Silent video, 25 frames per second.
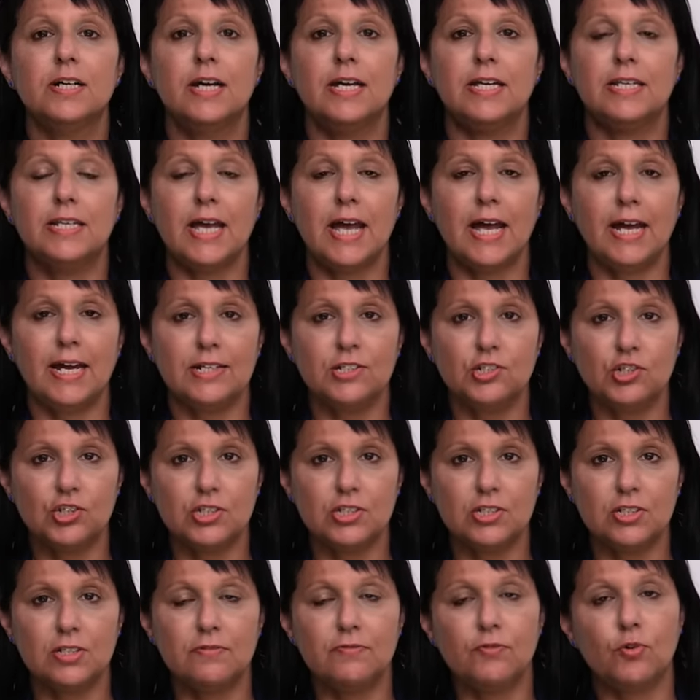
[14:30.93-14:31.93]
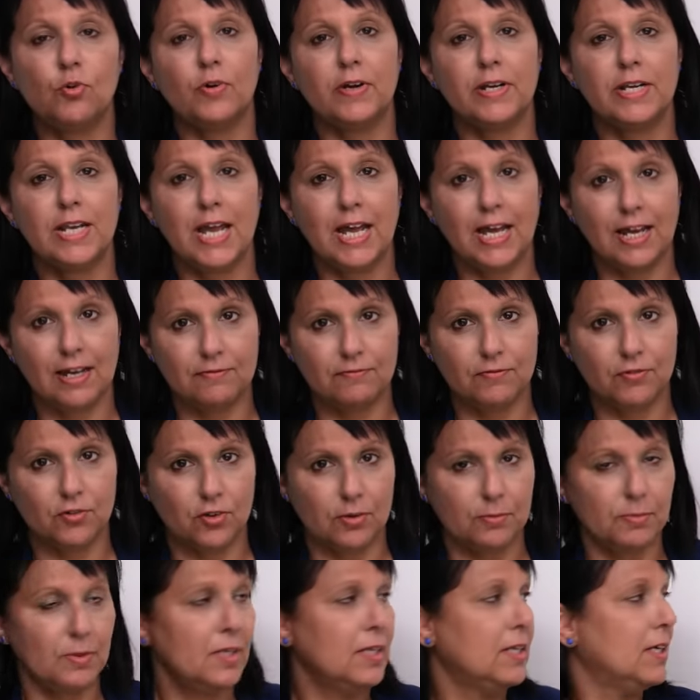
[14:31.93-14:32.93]
an adjective or an
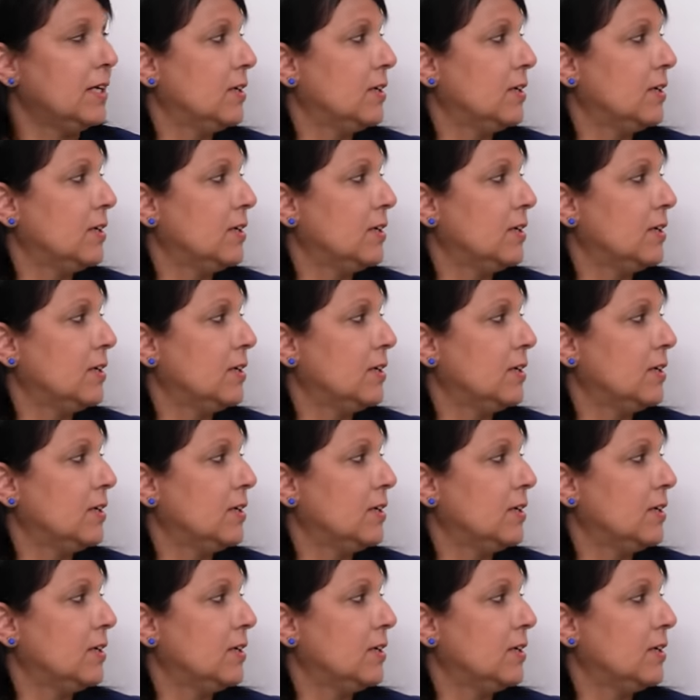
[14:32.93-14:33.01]
adverb.